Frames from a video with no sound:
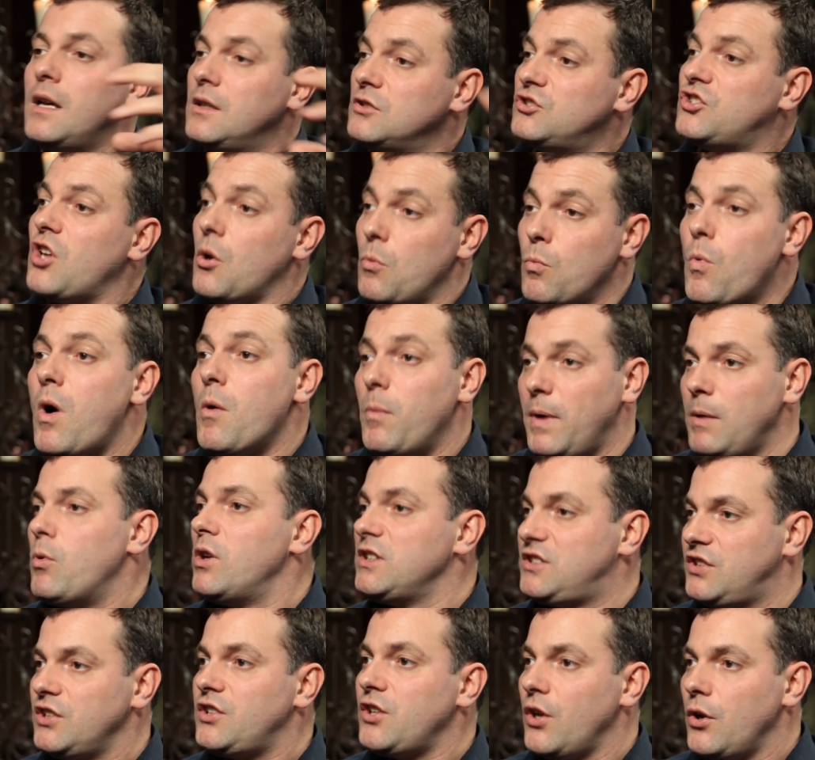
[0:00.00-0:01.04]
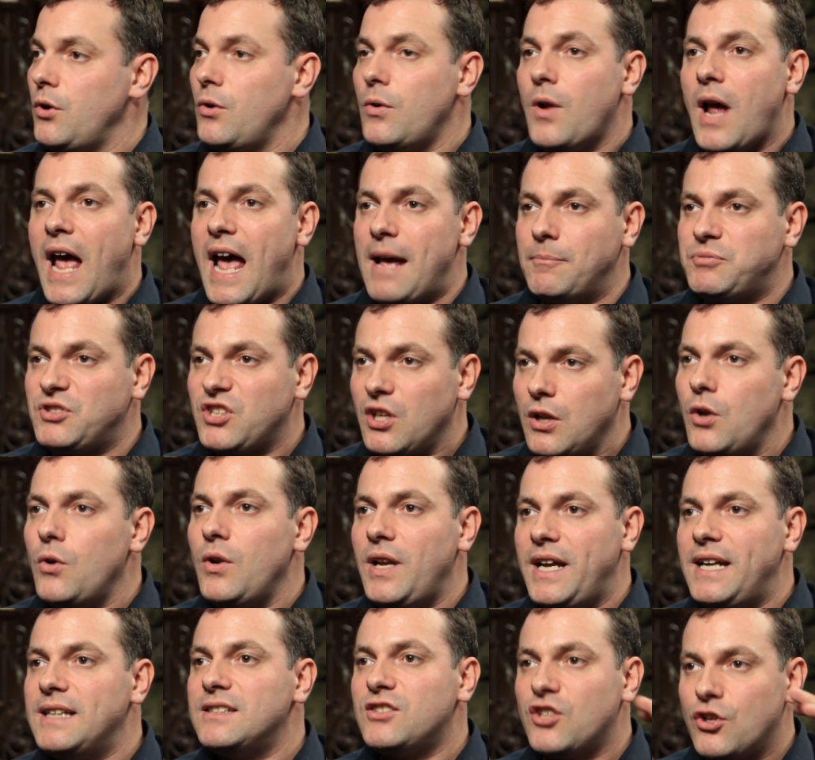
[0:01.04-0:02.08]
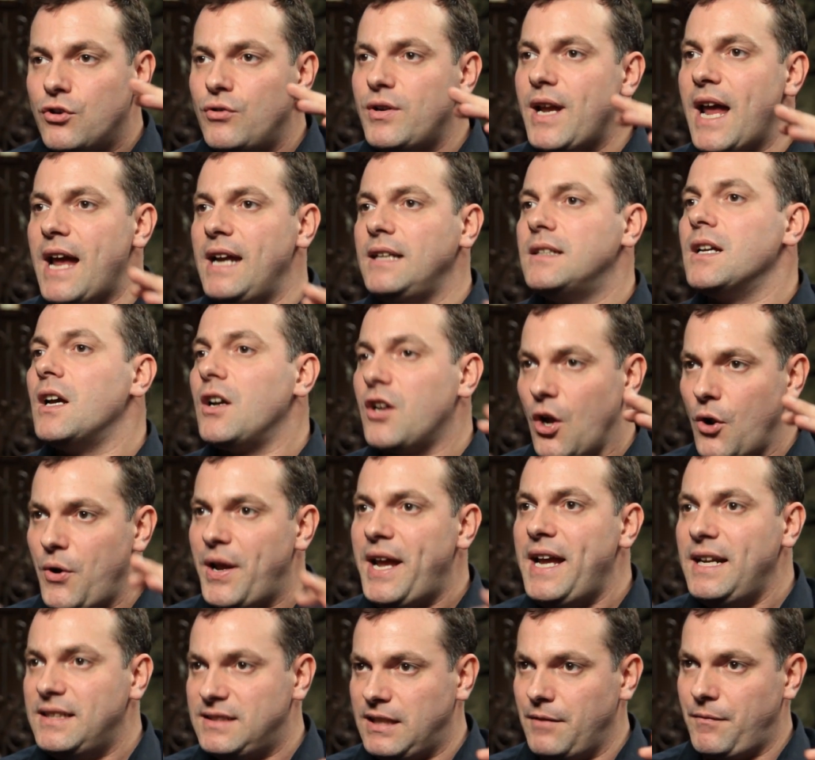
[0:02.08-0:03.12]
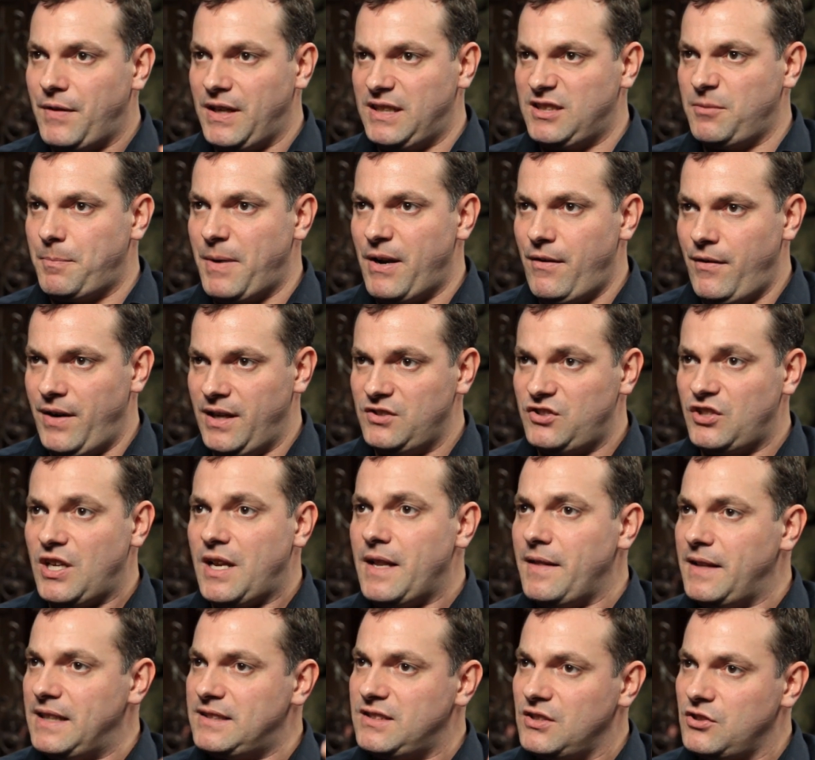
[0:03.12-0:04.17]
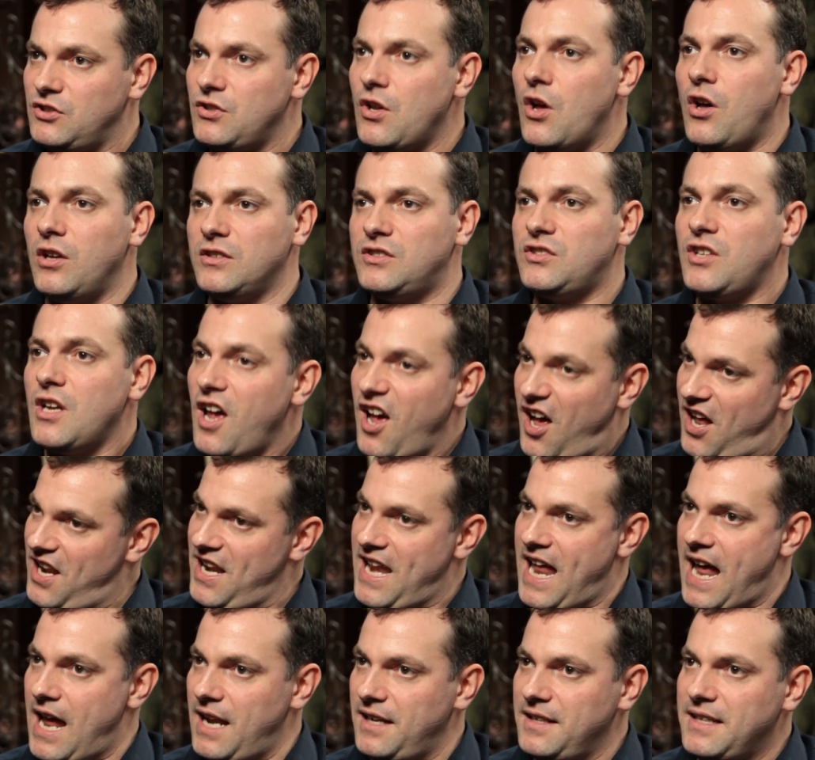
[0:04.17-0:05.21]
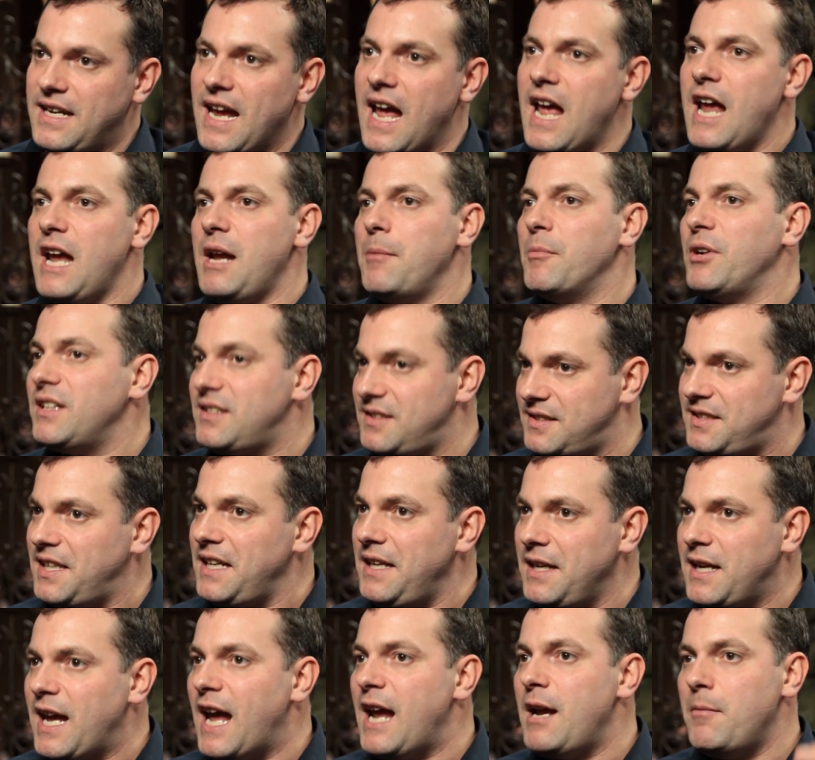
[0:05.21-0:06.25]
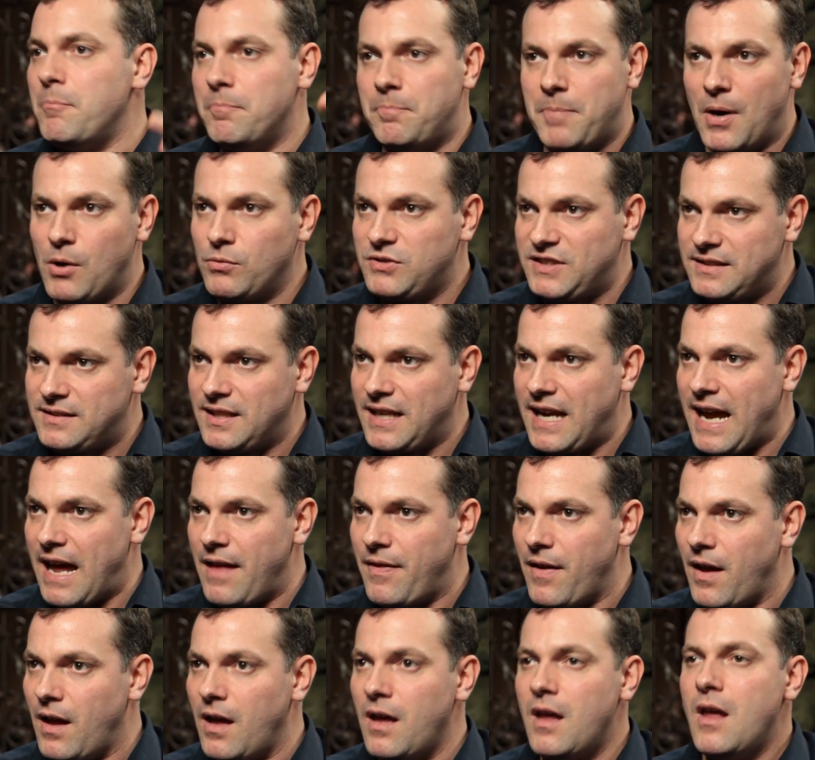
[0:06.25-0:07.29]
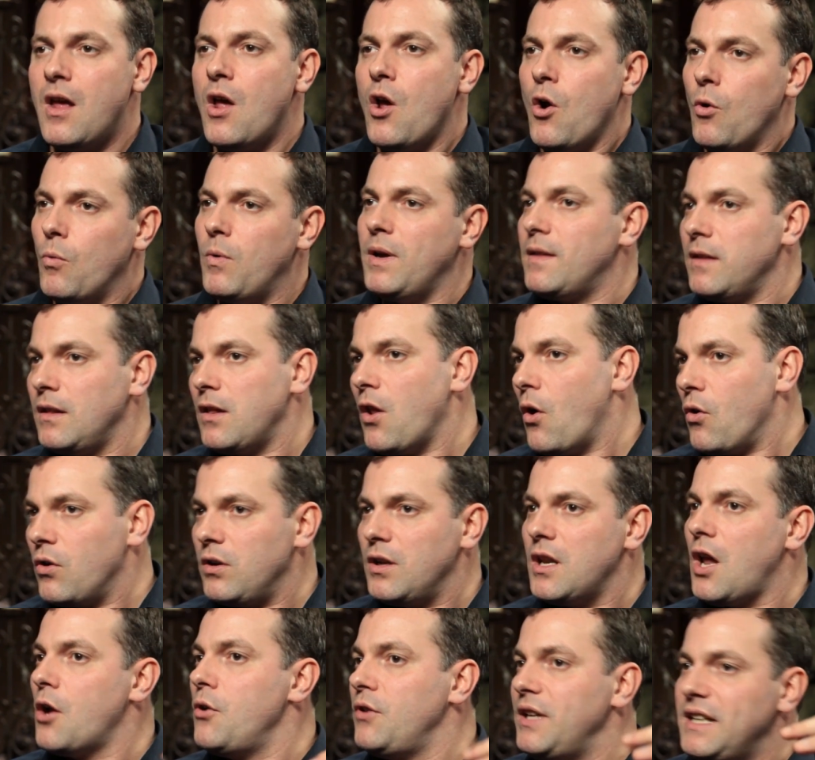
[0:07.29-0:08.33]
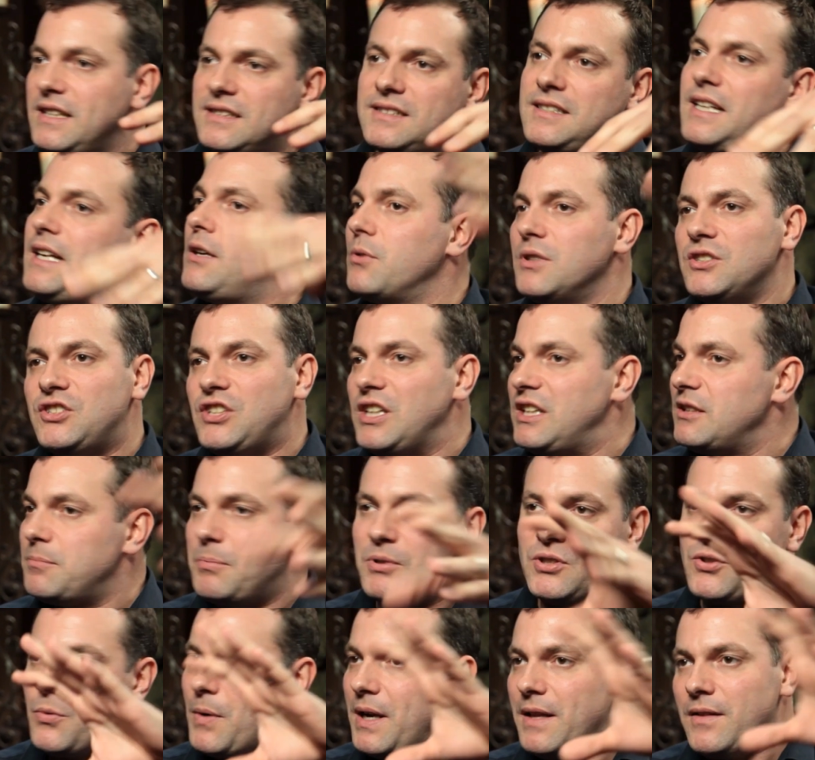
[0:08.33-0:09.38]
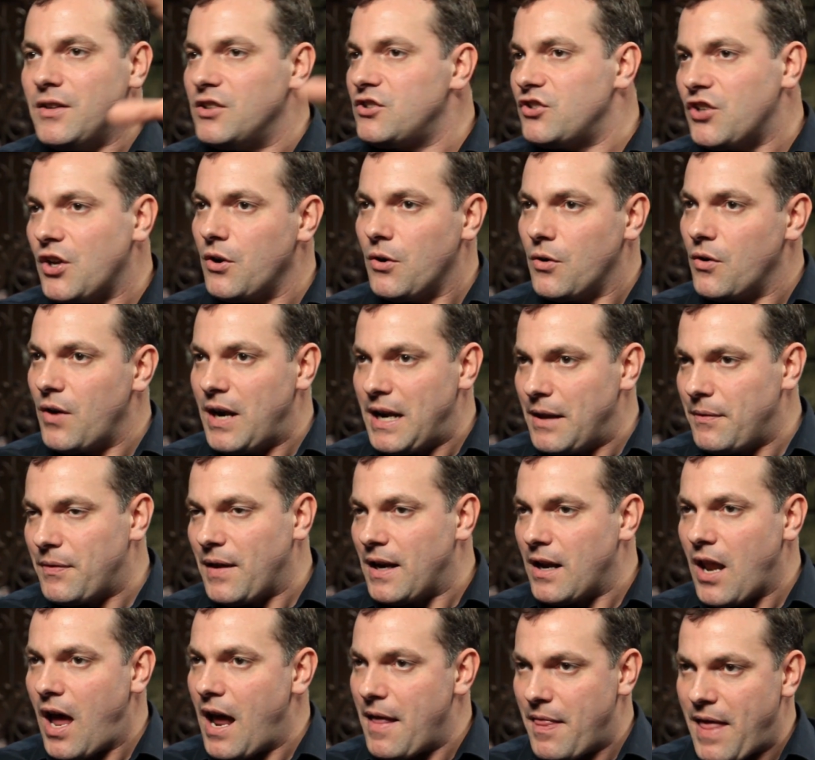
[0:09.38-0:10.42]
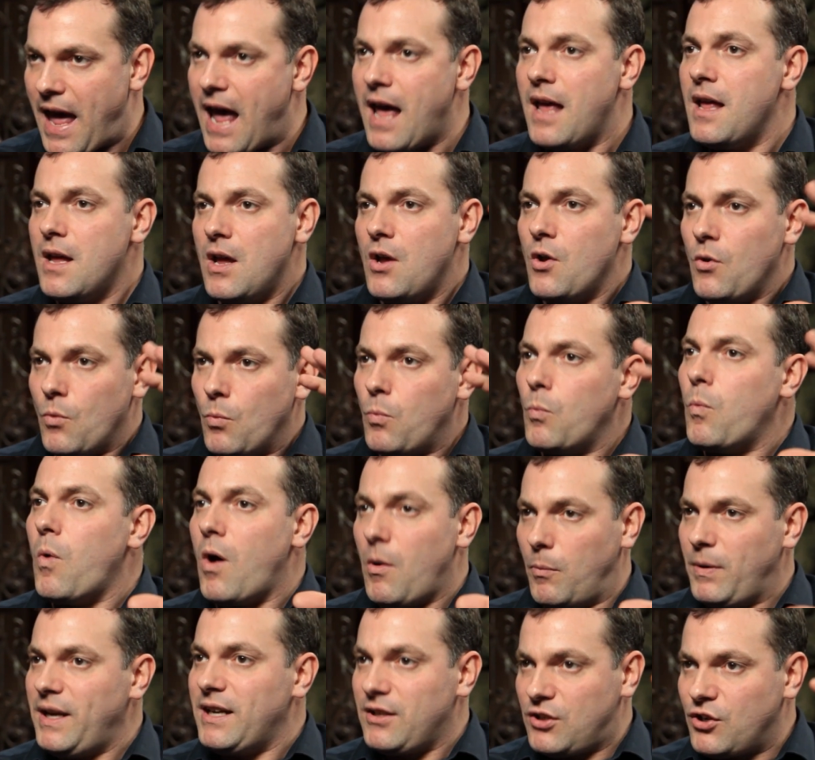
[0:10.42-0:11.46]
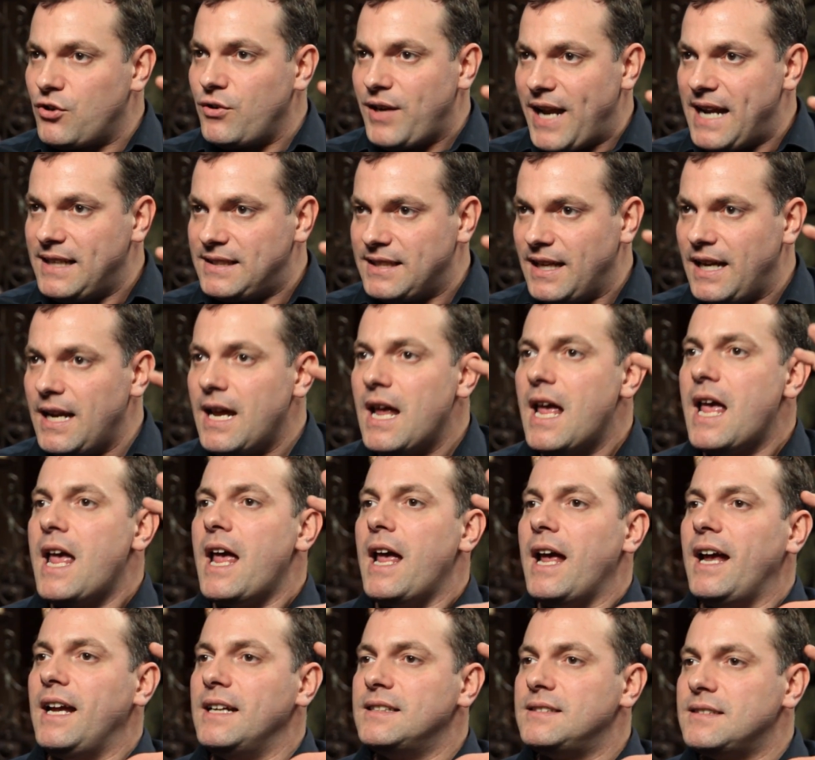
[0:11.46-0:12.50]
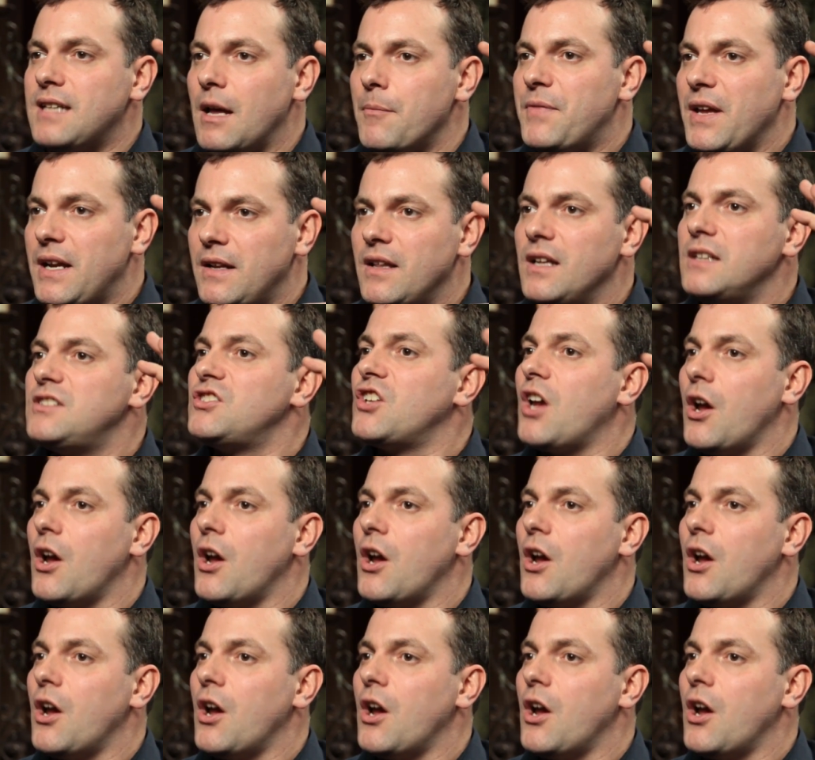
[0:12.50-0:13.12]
So what we want to do, absolutely, is create a cohesive experience. This is not a land game and a sea game bolted together with long loading sequences between the two or anything like that. What we are creating is something that's